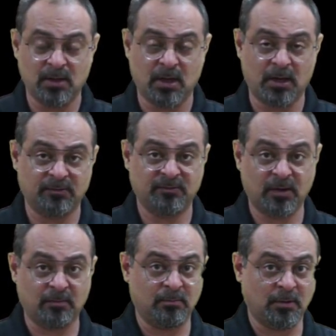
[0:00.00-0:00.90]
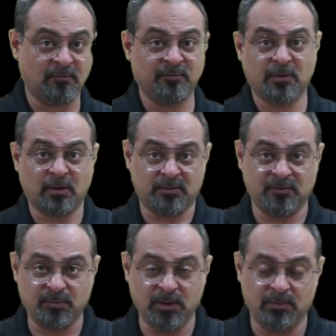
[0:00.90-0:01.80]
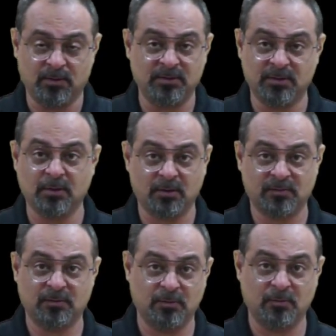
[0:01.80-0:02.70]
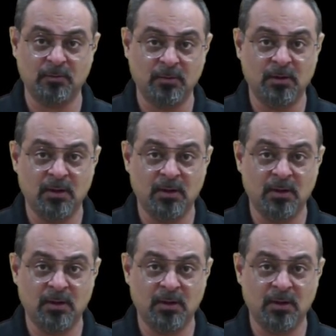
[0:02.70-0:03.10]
and some of not his people did not know